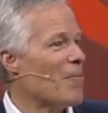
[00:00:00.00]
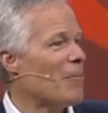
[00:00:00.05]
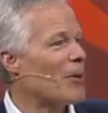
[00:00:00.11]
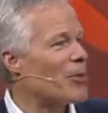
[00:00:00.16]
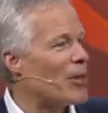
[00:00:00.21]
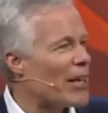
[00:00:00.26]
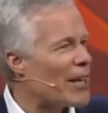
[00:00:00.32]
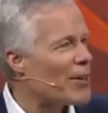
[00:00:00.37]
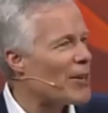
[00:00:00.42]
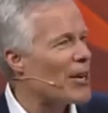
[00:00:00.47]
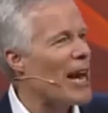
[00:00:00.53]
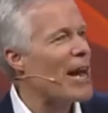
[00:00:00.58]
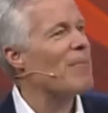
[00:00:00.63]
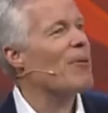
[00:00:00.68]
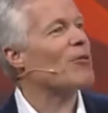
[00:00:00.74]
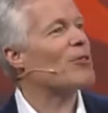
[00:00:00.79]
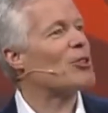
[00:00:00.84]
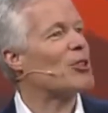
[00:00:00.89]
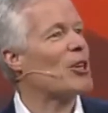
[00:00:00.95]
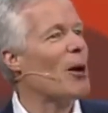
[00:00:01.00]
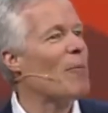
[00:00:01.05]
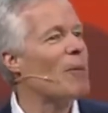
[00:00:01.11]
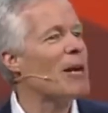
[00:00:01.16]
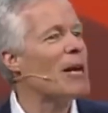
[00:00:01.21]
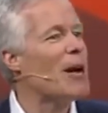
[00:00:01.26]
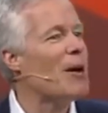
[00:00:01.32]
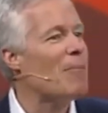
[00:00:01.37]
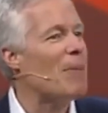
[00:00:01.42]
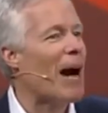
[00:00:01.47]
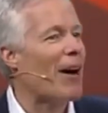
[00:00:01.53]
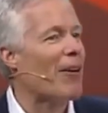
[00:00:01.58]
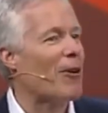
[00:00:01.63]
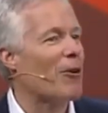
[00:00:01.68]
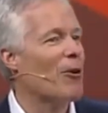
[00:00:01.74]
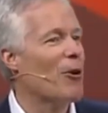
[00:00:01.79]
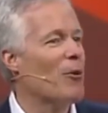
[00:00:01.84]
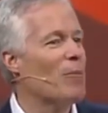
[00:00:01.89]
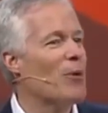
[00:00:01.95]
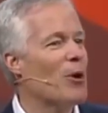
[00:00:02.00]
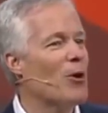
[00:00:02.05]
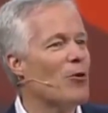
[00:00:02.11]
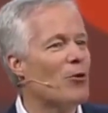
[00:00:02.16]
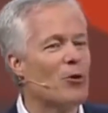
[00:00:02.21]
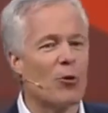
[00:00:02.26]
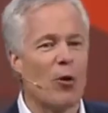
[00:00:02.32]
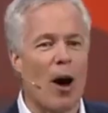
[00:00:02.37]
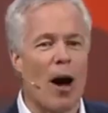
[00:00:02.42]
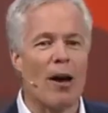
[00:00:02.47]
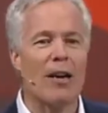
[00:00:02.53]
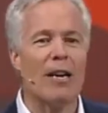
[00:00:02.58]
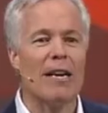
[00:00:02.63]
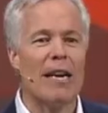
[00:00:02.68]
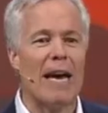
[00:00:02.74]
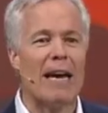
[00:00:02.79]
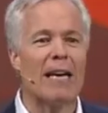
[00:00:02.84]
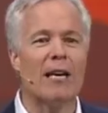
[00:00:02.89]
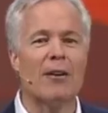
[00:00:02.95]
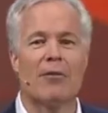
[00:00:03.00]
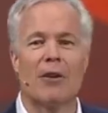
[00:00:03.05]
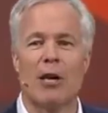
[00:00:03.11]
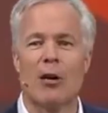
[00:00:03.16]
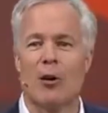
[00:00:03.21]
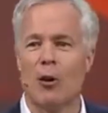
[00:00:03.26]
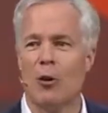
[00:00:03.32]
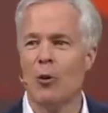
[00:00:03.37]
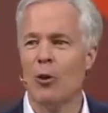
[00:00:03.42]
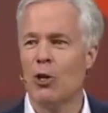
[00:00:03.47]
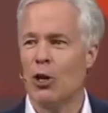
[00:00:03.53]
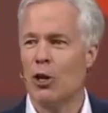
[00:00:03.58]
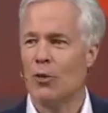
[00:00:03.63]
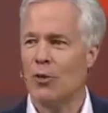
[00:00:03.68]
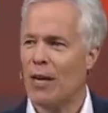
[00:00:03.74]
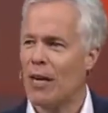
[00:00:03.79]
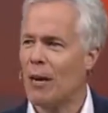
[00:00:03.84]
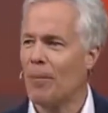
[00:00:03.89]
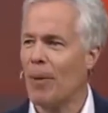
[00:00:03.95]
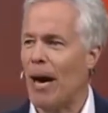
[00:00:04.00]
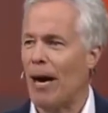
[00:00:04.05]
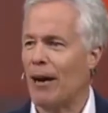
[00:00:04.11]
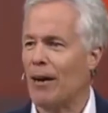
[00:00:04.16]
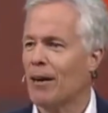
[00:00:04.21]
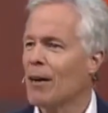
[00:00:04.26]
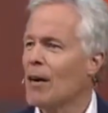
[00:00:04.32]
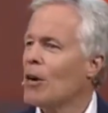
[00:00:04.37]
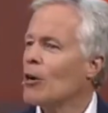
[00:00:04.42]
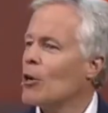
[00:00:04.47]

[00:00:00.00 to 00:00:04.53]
But think of the name of somebody about whom you've drawn a negative conclusion. Think about it.